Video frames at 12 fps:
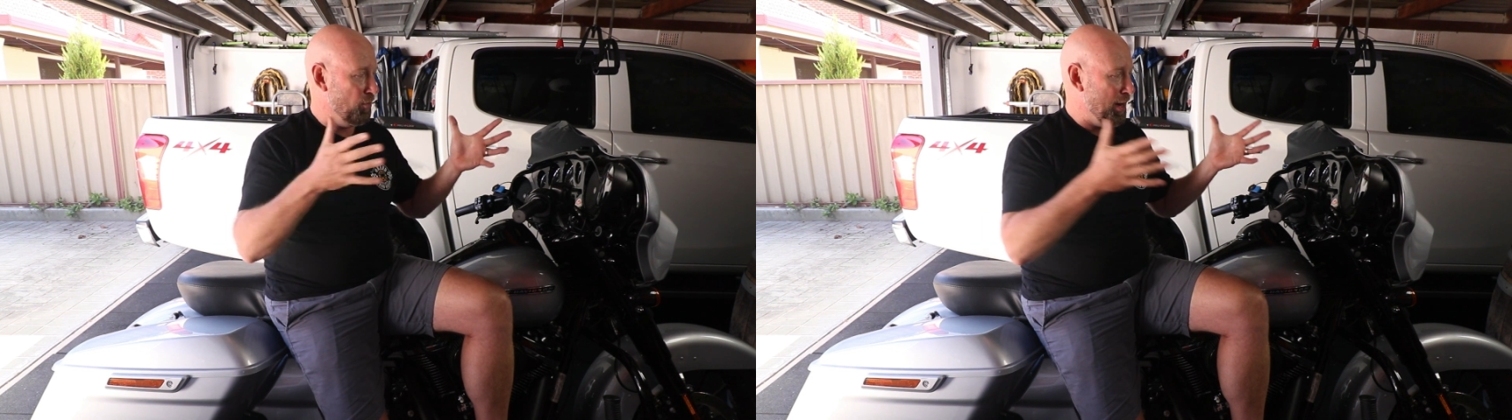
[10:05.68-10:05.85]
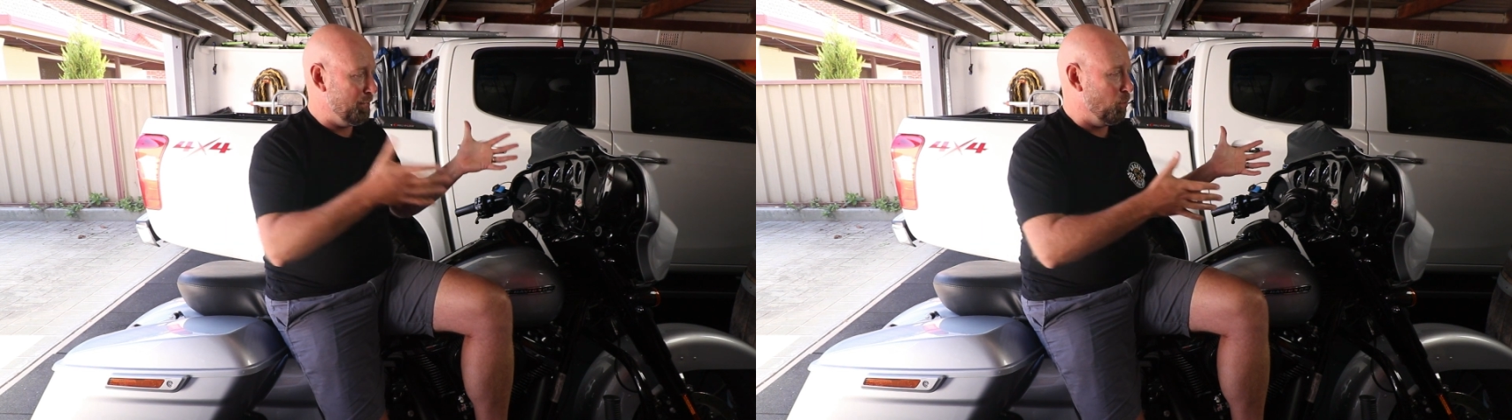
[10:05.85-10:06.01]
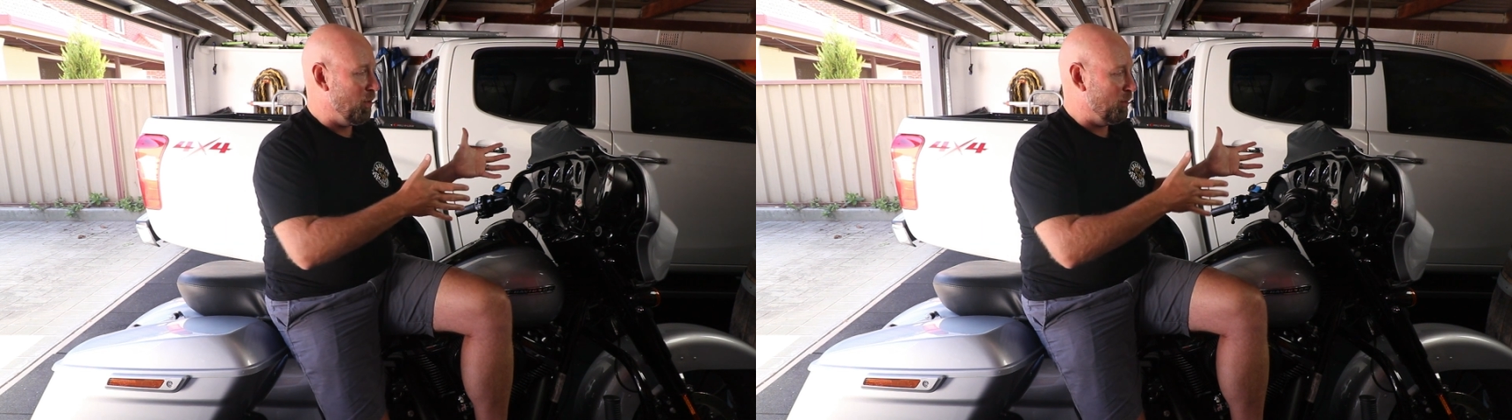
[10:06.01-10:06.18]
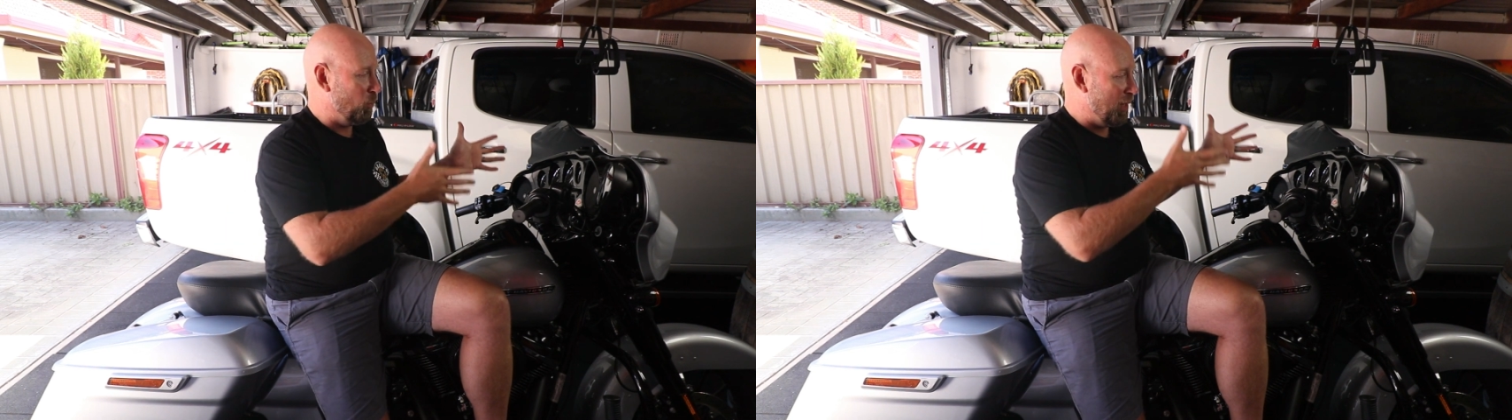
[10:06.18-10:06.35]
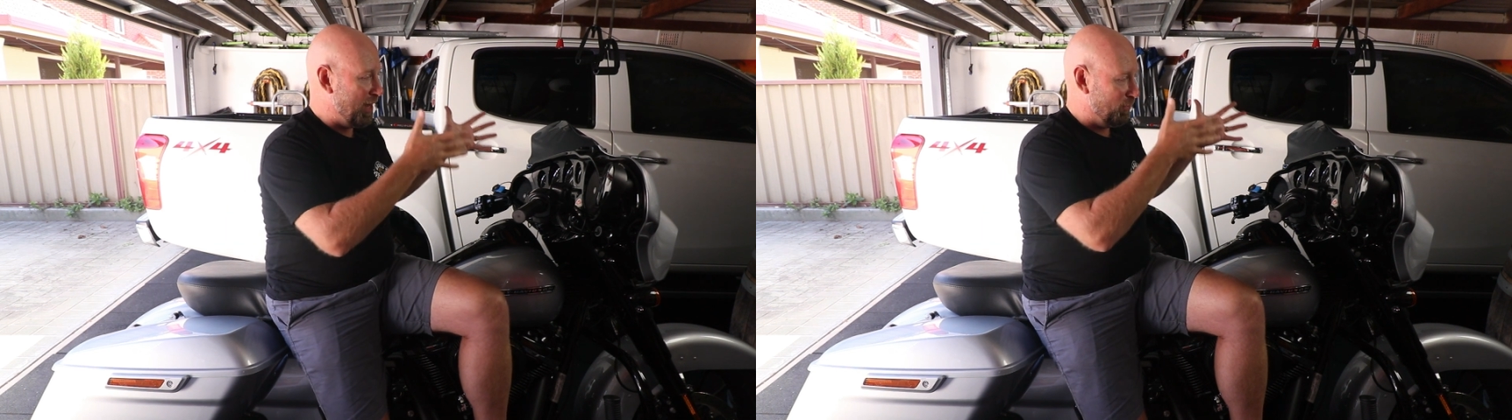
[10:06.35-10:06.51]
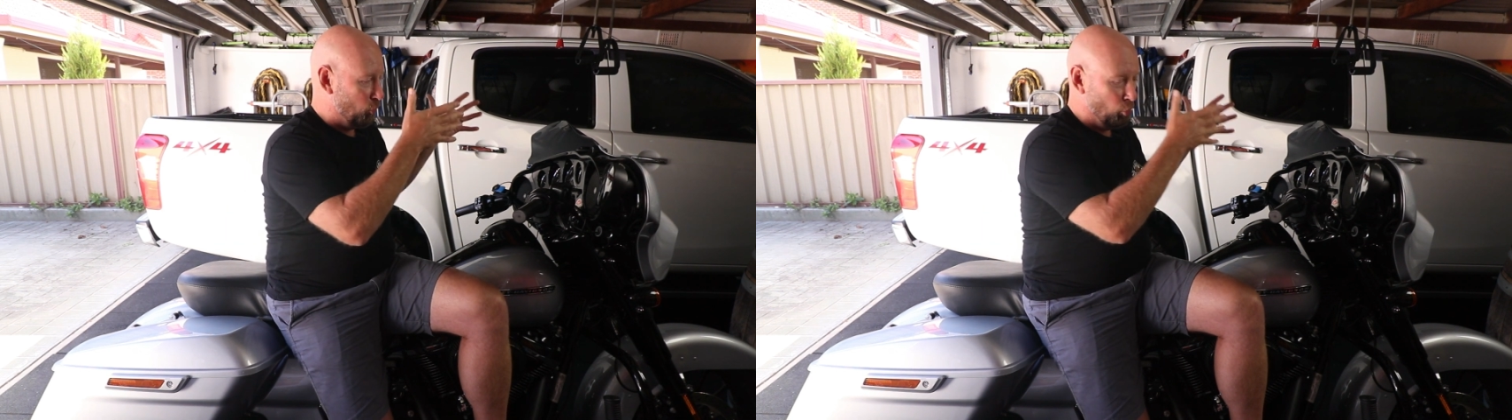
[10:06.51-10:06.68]
number one, we'll
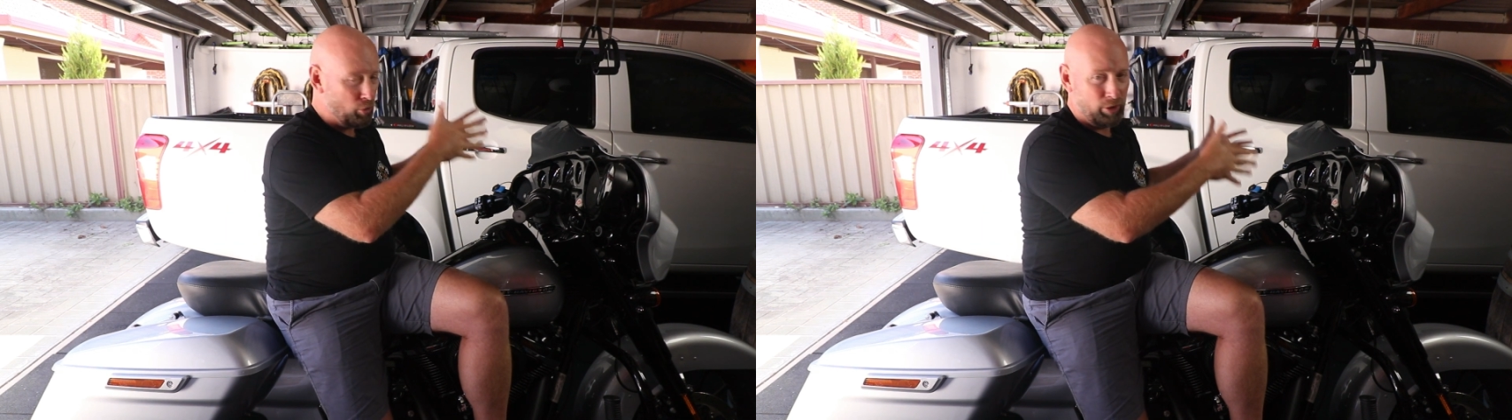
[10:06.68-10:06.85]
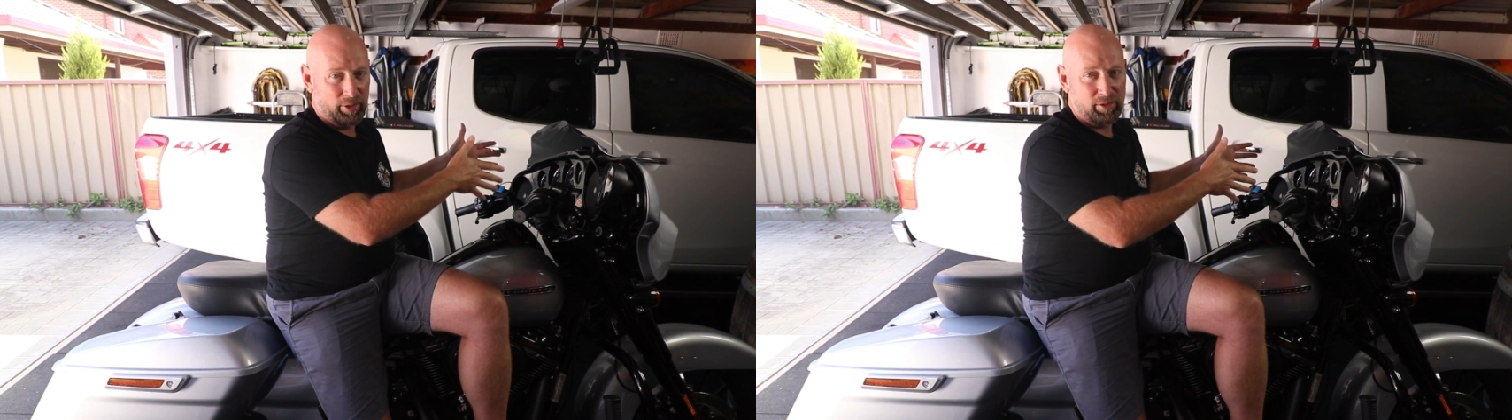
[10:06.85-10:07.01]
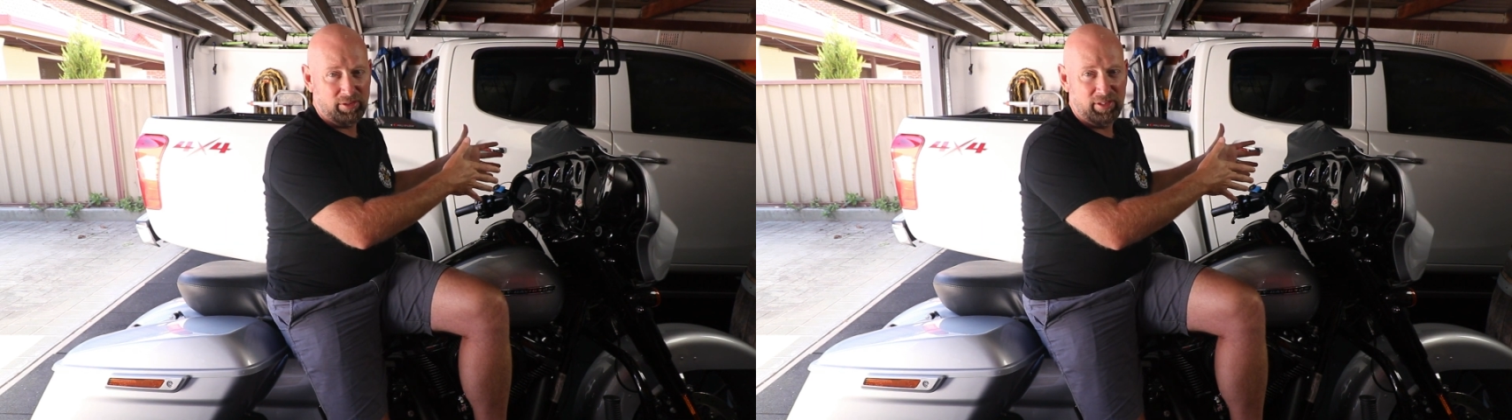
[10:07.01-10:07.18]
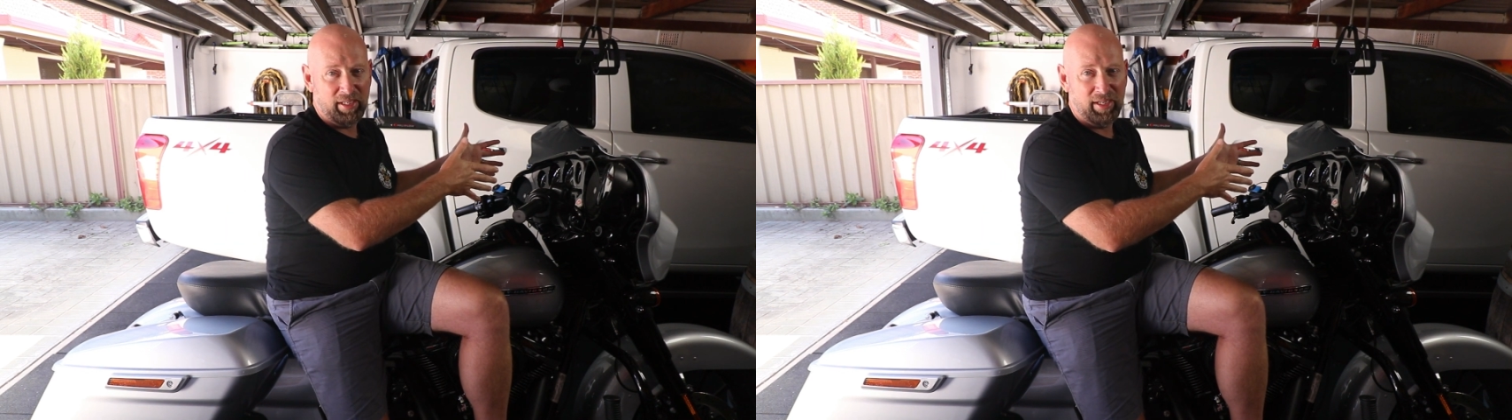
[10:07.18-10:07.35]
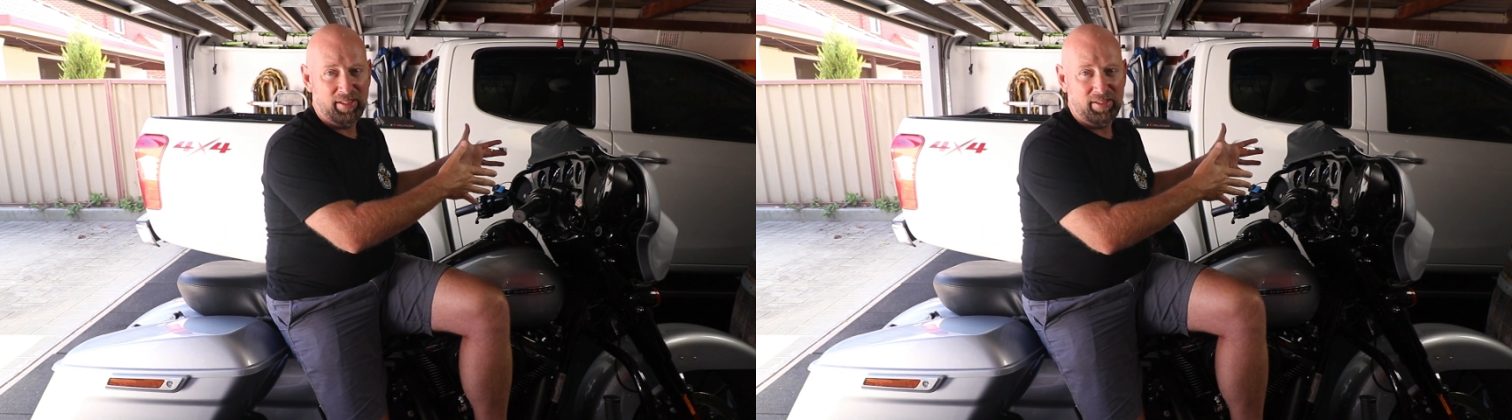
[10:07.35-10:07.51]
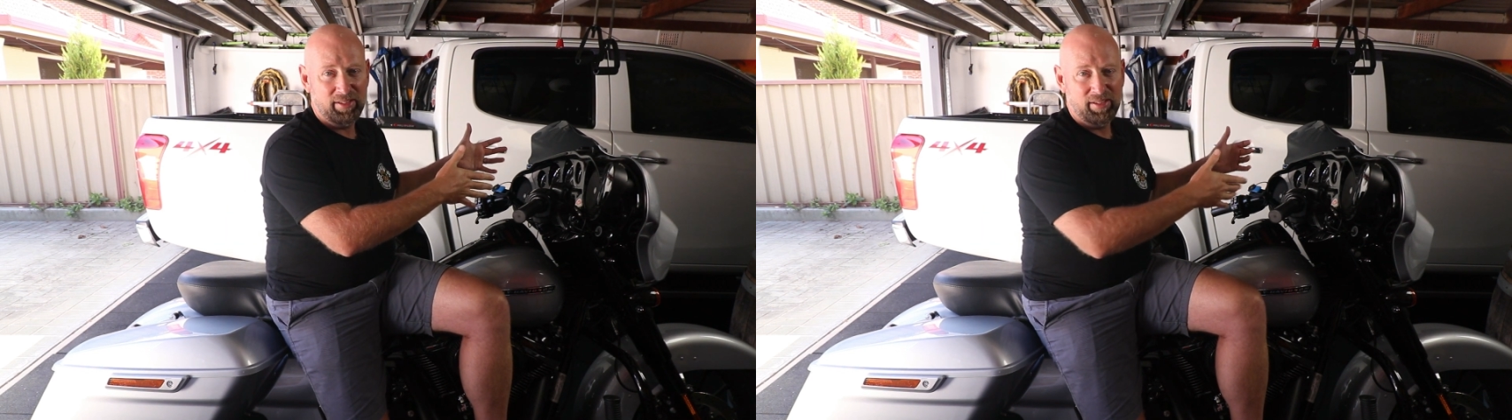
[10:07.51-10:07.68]
have a look at it
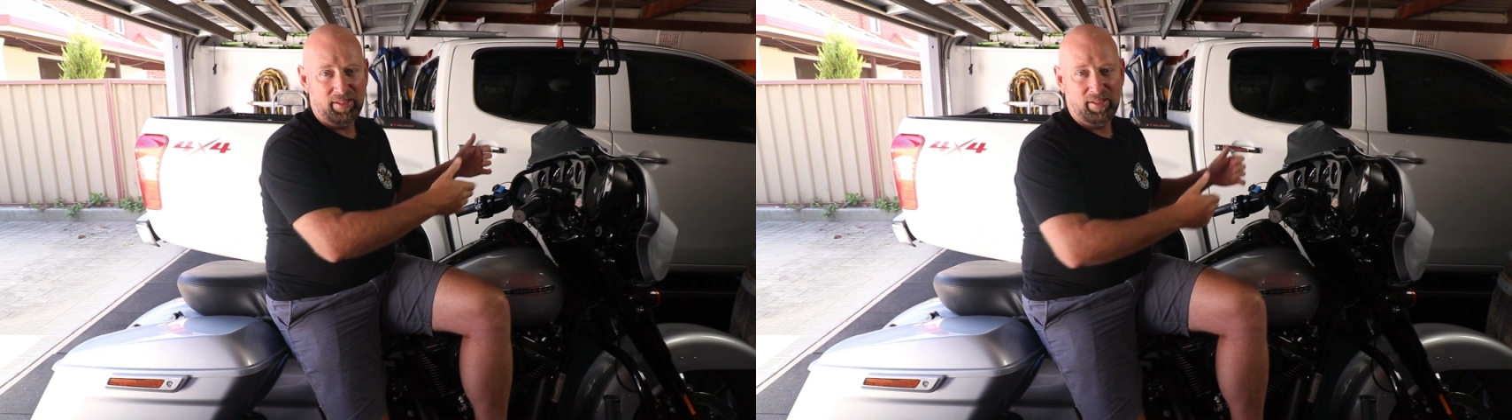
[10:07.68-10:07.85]
today.